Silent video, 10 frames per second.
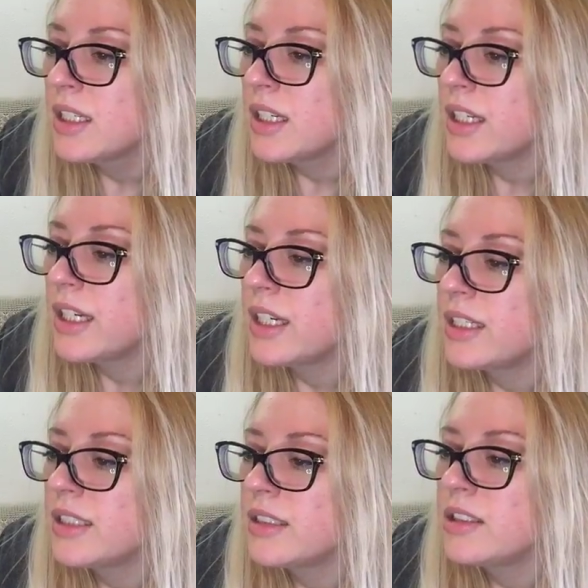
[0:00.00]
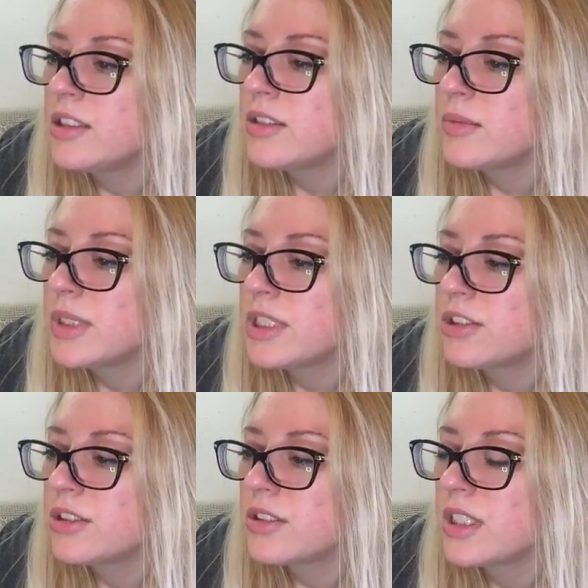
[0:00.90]
and, you know, making
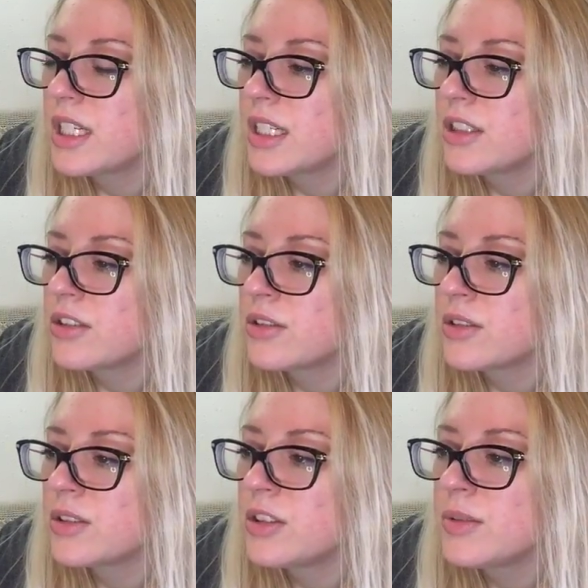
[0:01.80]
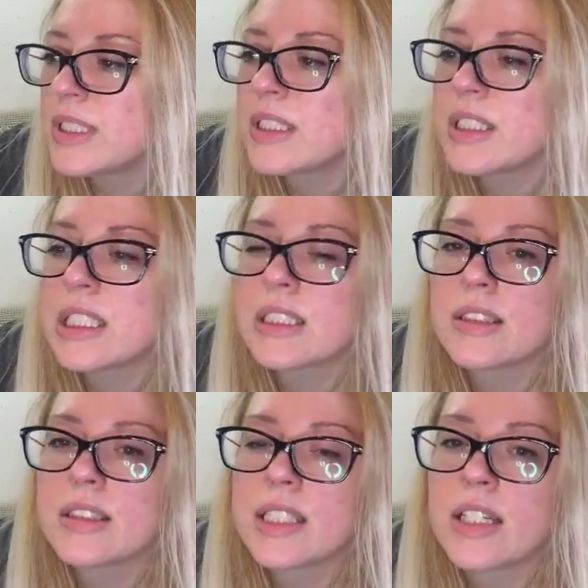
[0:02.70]
sure that you're doing things
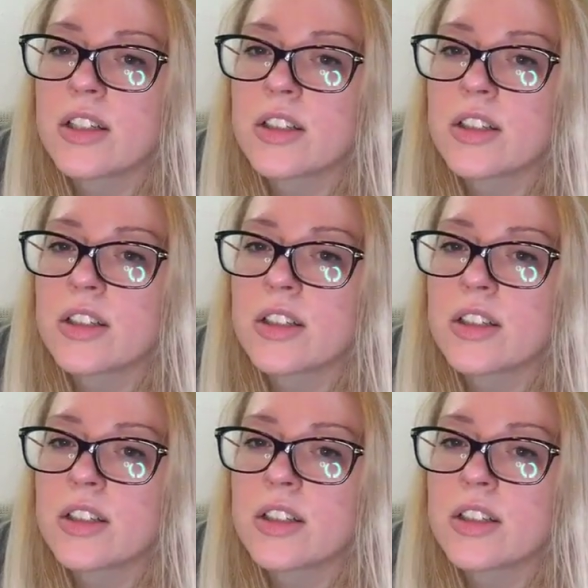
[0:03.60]
that are